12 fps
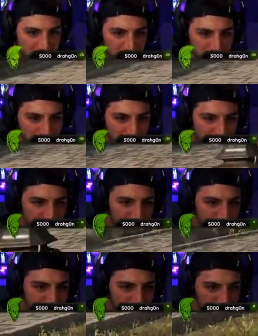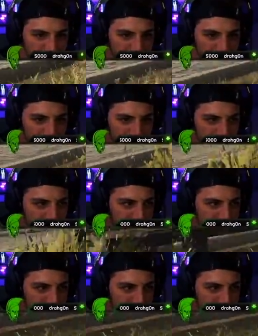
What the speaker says: [no speech]